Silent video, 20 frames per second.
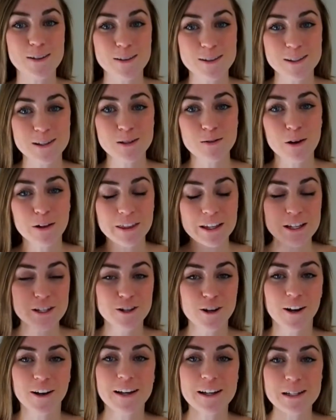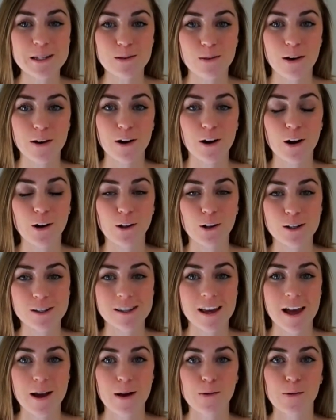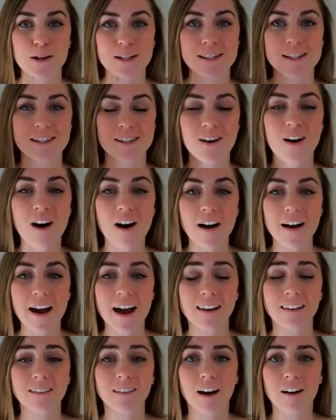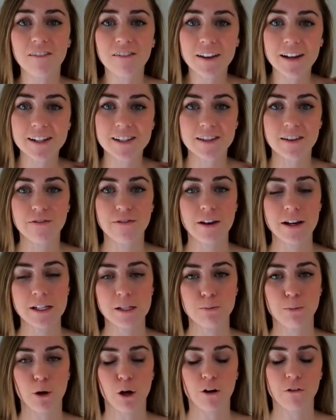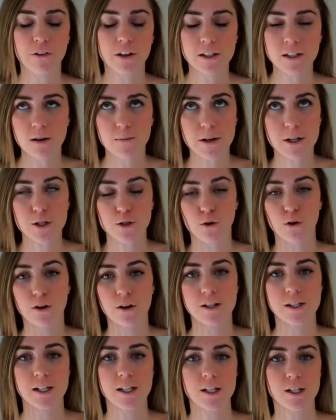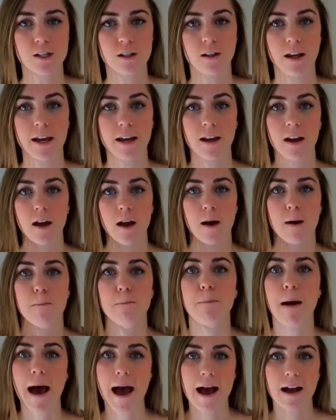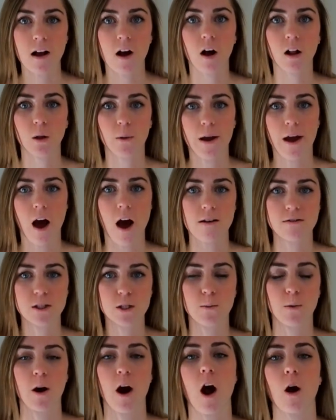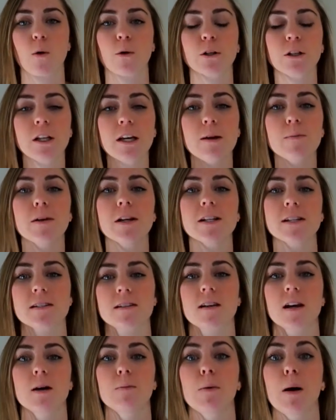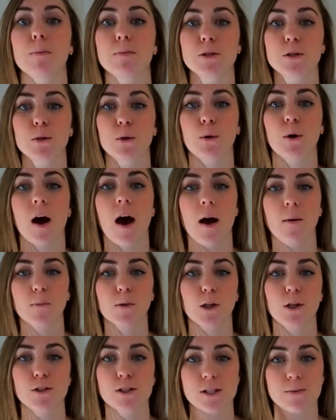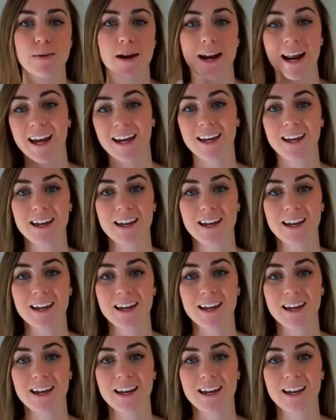so this is what the chunky sweater looks like once it's on. I love this. The fit is perfect on my shoulders. It doesn't like bag all the way off super awkwardly, but it doesn't come up too close to my neck